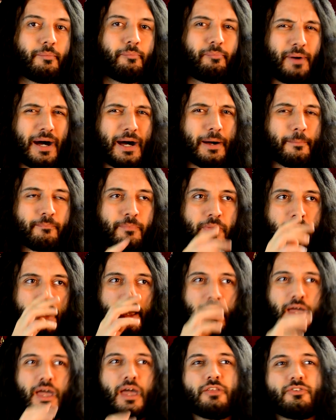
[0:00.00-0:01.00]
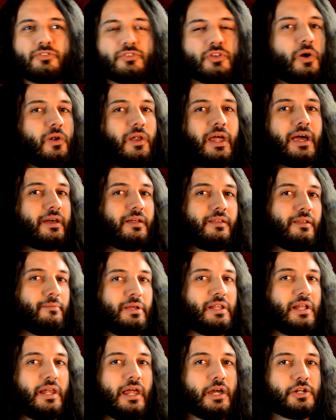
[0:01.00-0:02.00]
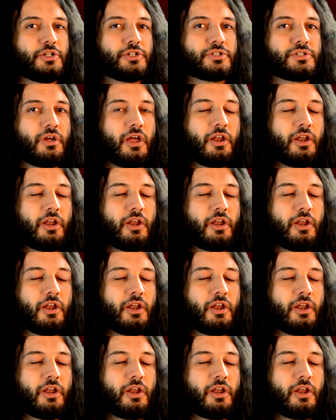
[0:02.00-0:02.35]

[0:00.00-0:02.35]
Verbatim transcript: but it's not like in the Middle Ages.